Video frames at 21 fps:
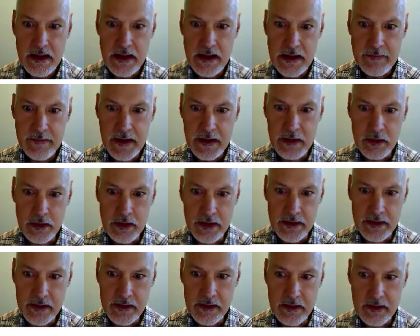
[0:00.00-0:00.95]
if I look
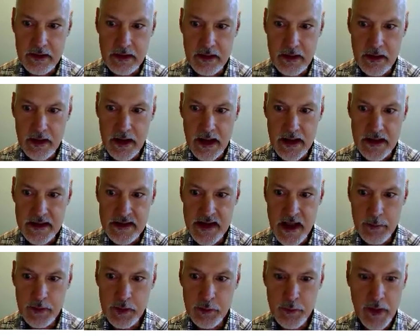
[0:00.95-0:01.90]
at a
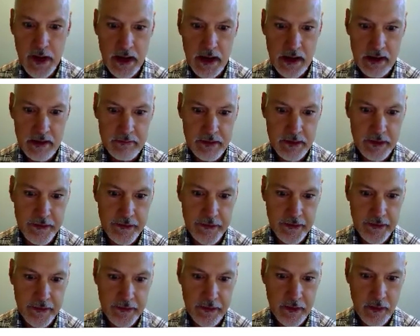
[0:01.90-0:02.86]
double bond
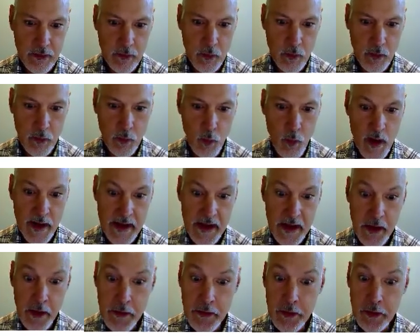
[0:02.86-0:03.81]
versus one
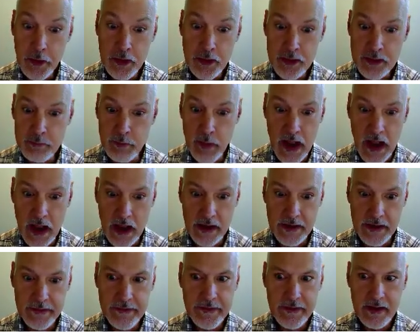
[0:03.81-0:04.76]
and a third
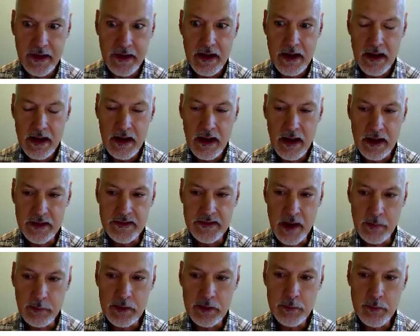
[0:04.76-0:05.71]
bonds, a
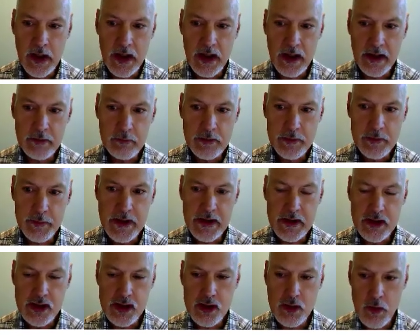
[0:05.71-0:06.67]
double bond would be
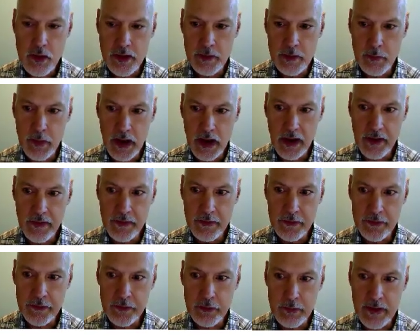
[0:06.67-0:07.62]
a shorter bond.
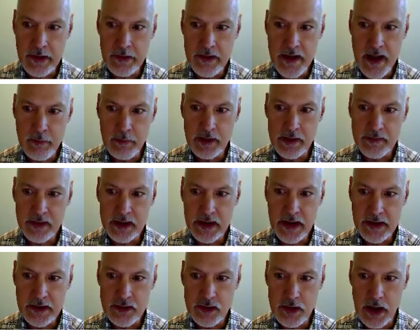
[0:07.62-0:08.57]
There's greater number of
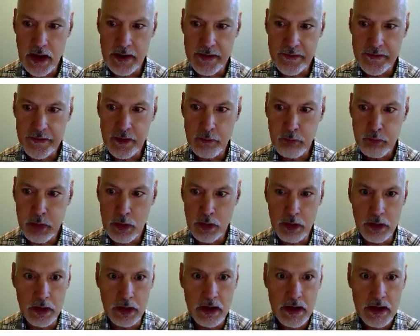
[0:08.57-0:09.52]
electrons to
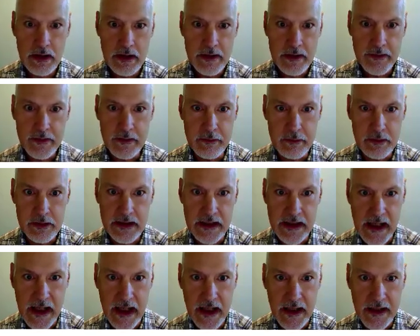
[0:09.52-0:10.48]
pull the
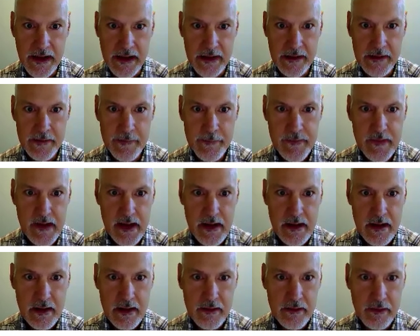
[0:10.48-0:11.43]
nuclei in.
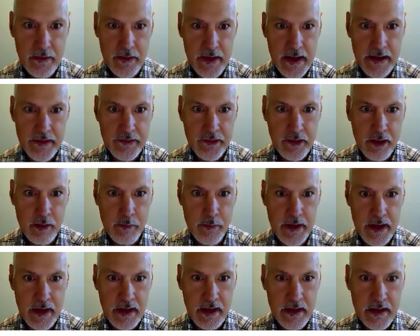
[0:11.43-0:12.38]
So that's going to
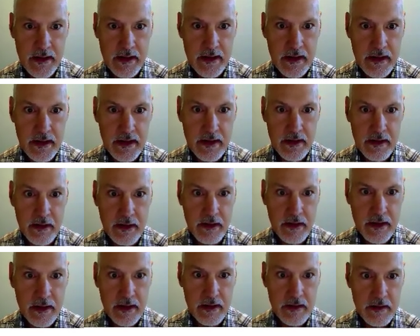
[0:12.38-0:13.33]
be
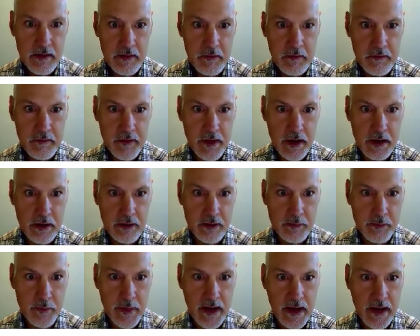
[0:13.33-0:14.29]
here,
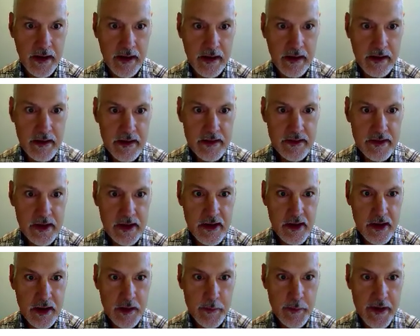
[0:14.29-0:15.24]
followed by the
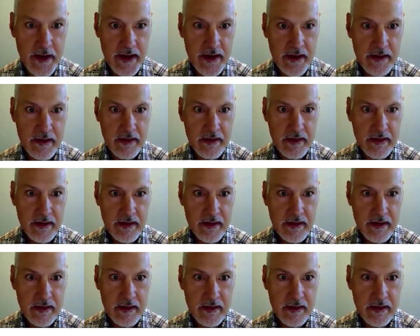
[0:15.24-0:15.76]
carbonate